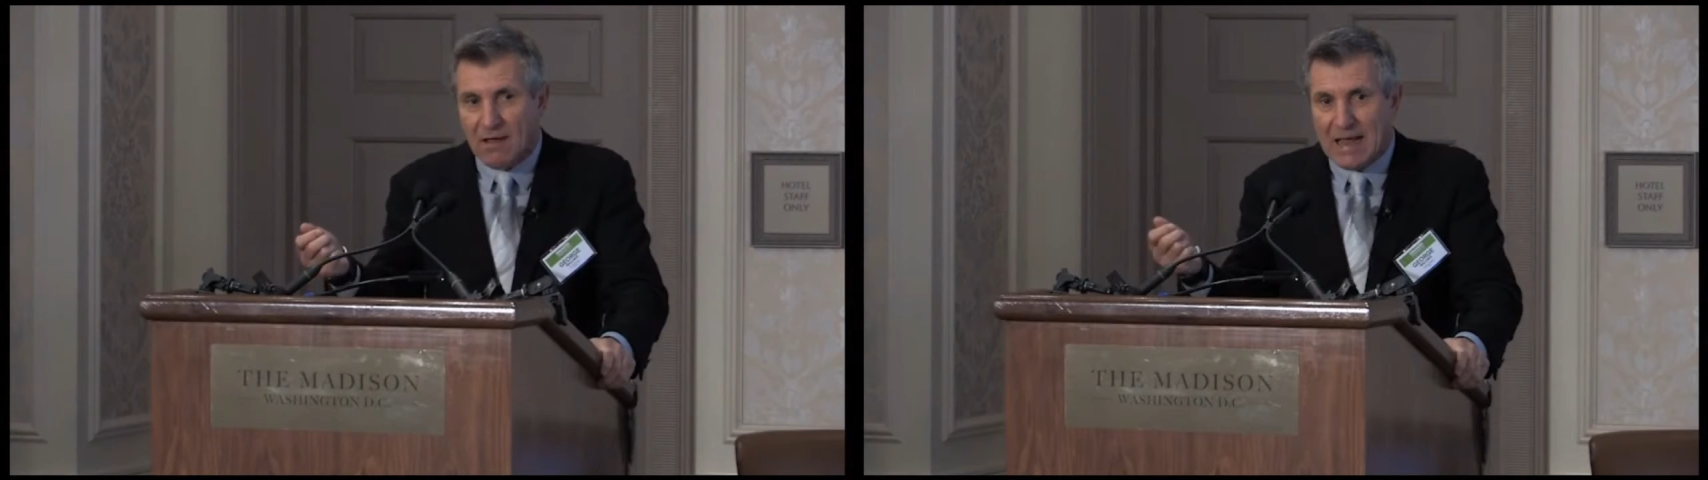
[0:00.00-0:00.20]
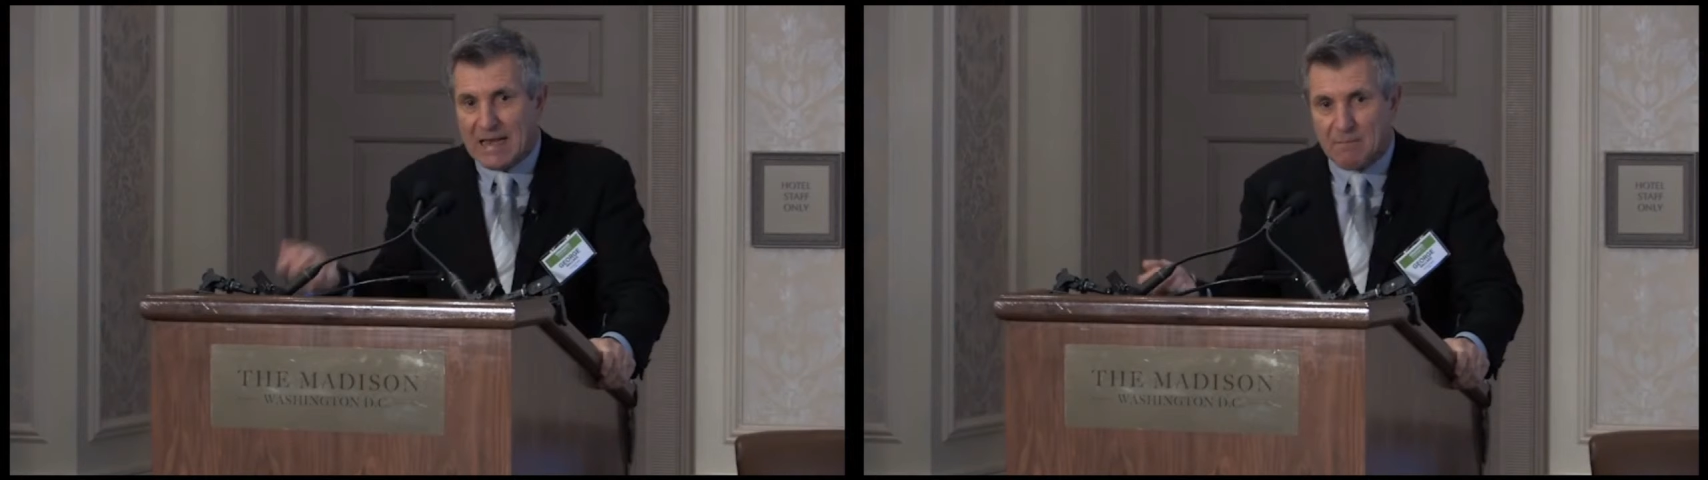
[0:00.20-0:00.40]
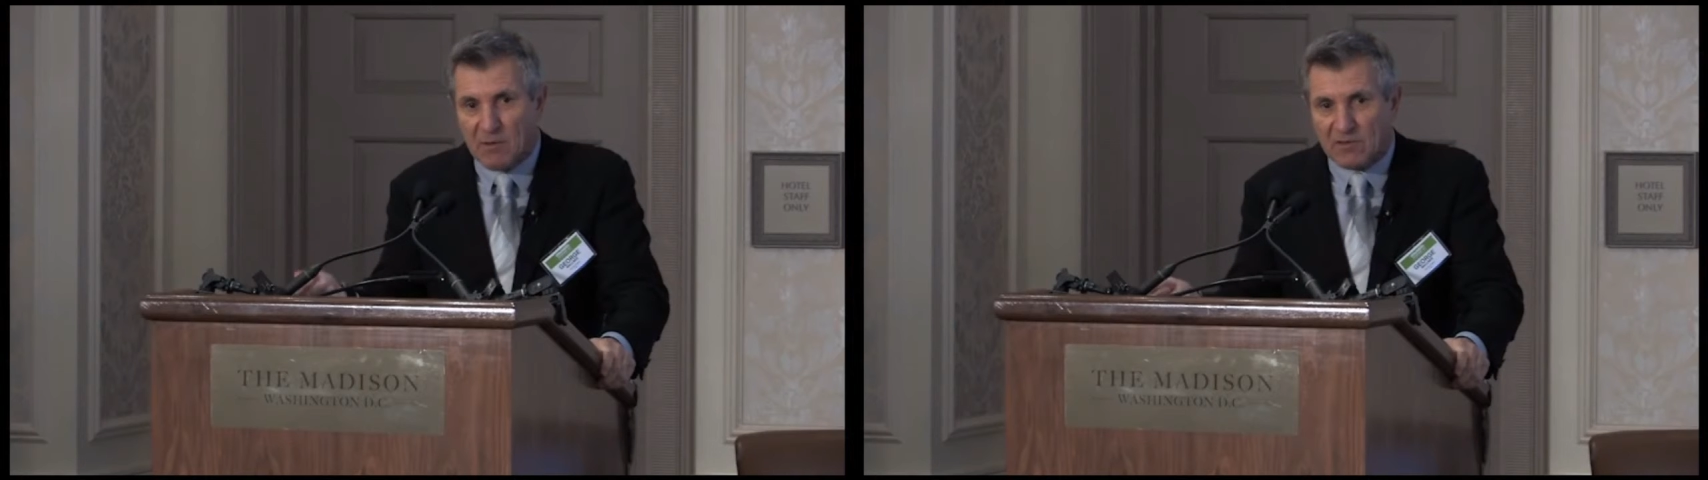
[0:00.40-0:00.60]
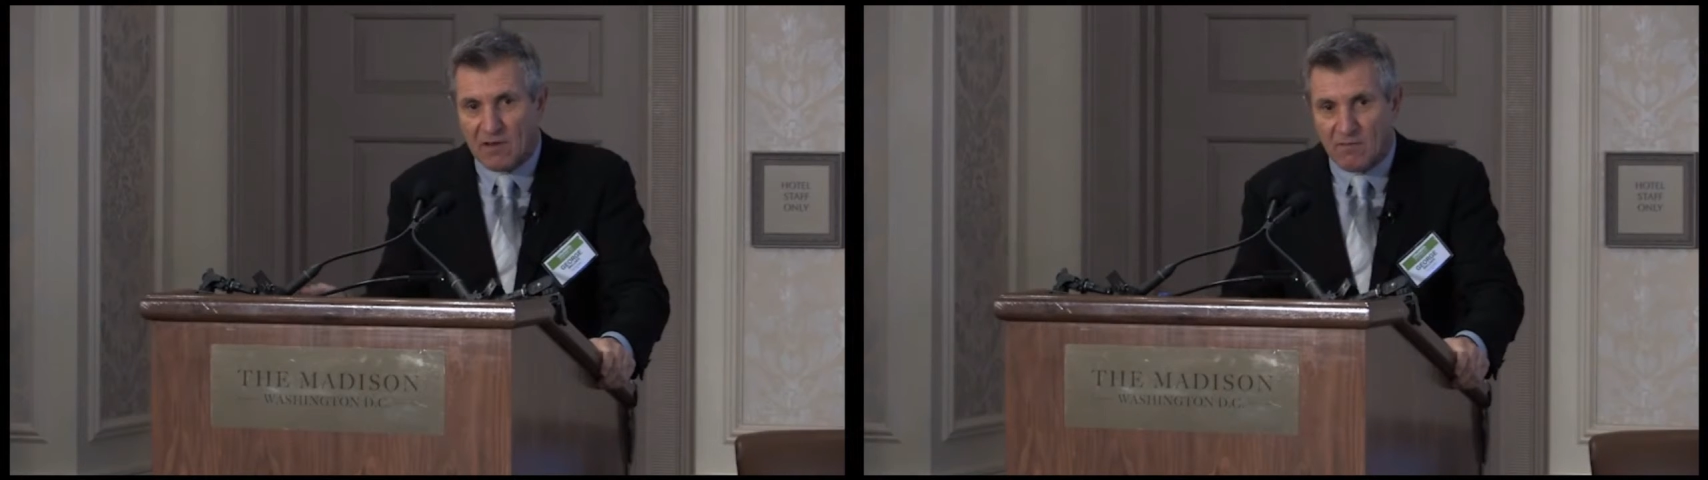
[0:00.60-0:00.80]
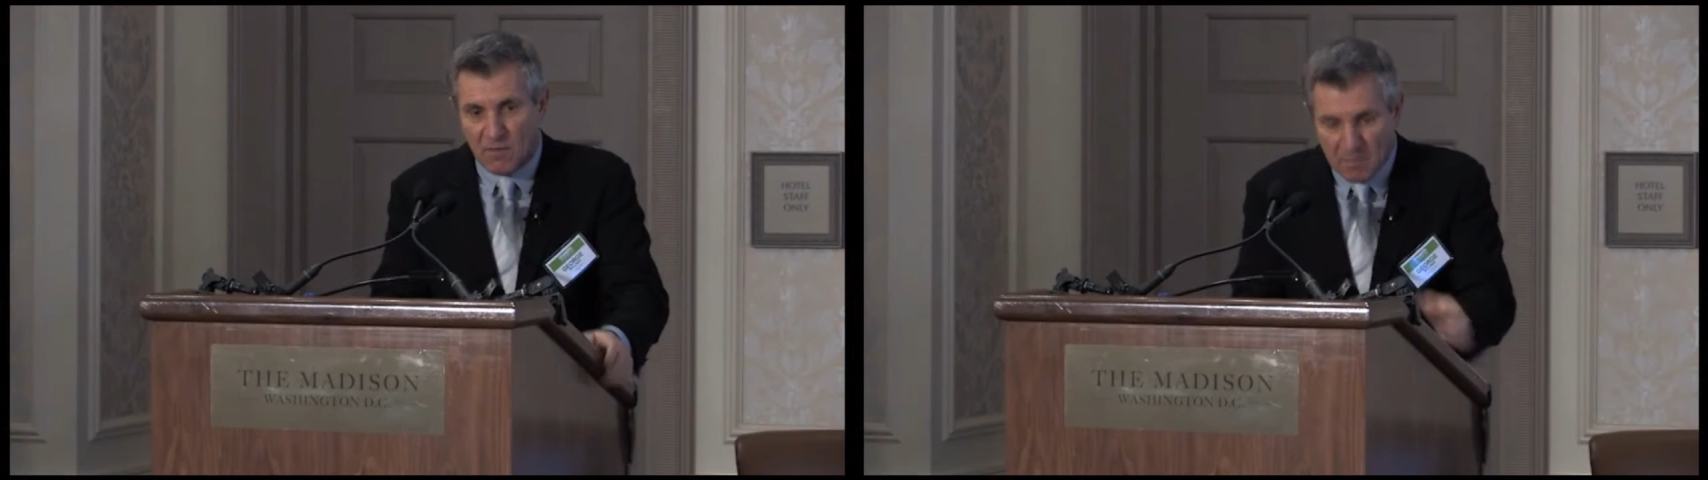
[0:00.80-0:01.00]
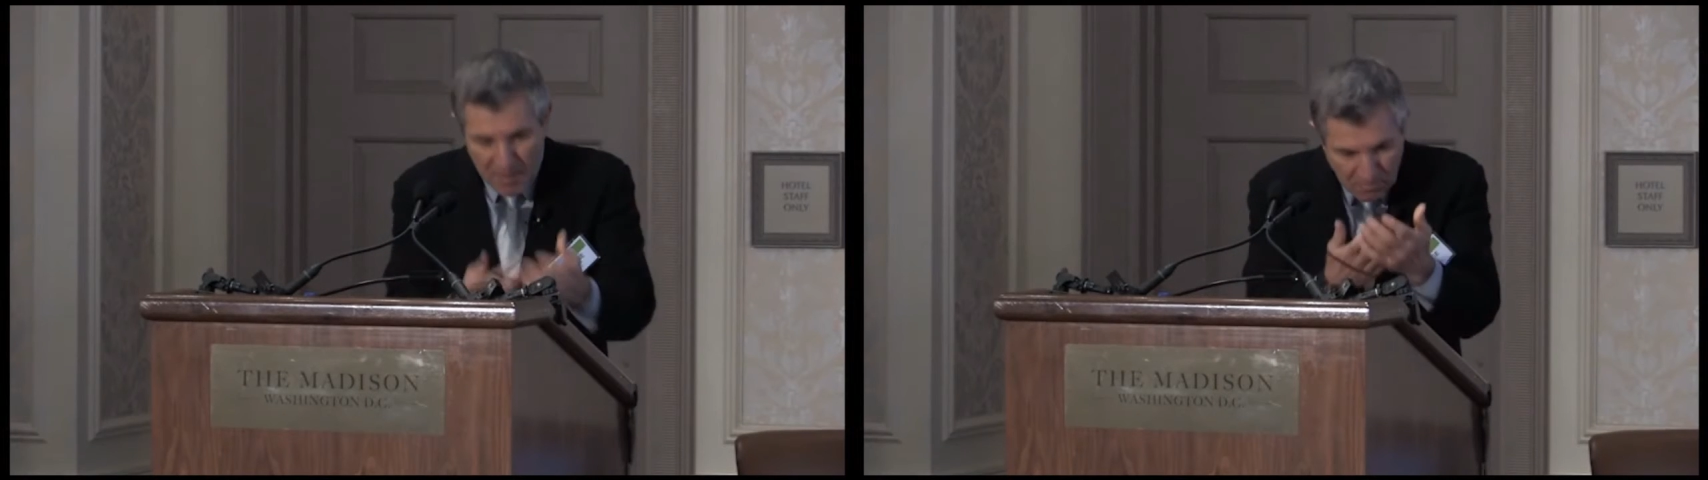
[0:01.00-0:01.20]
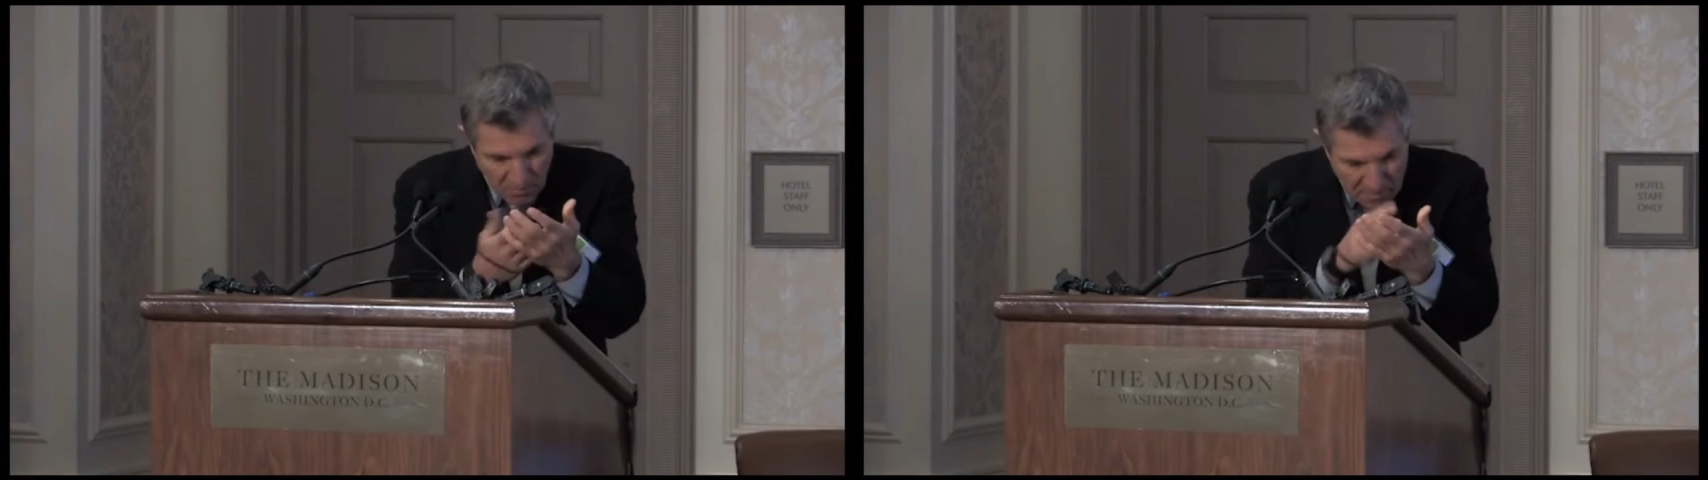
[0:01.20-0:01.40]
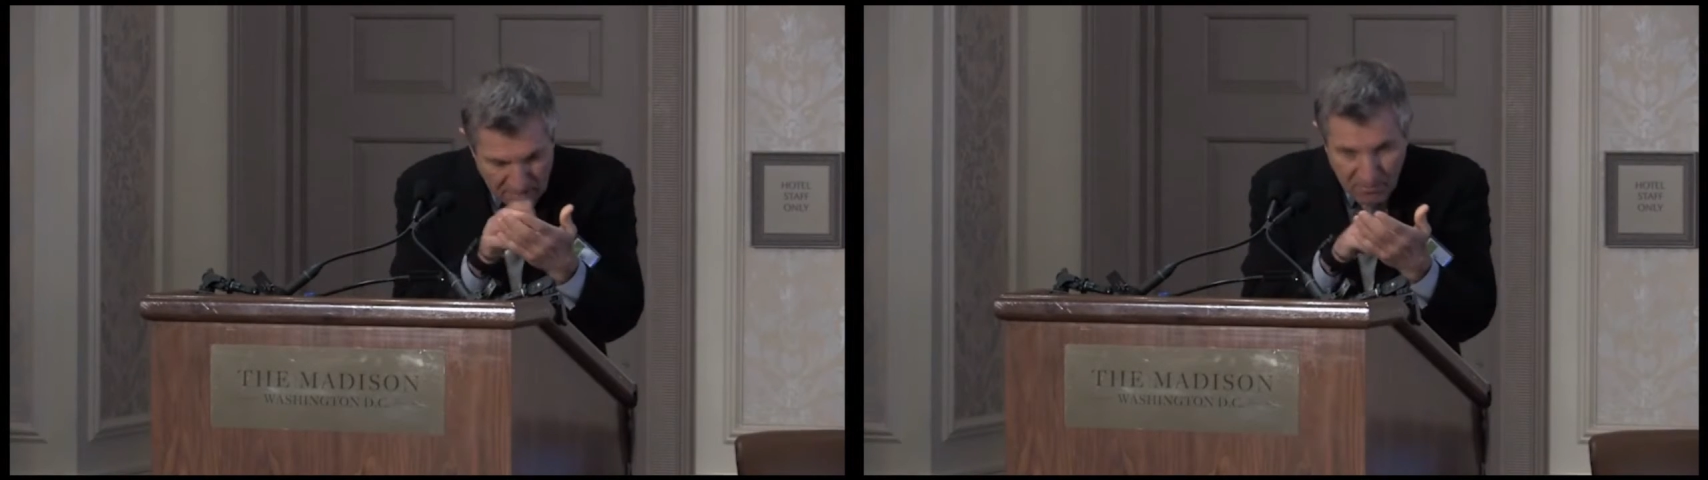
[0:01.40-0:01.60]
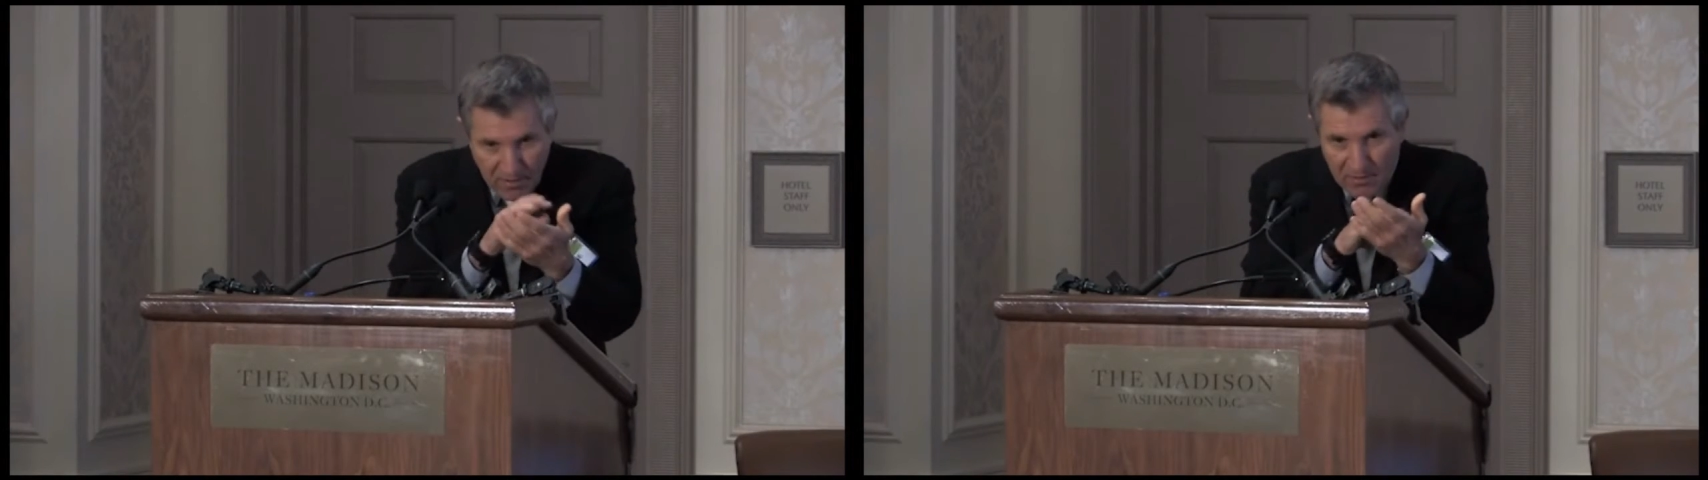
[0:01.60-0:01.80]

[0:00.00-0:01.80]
80% of the people buried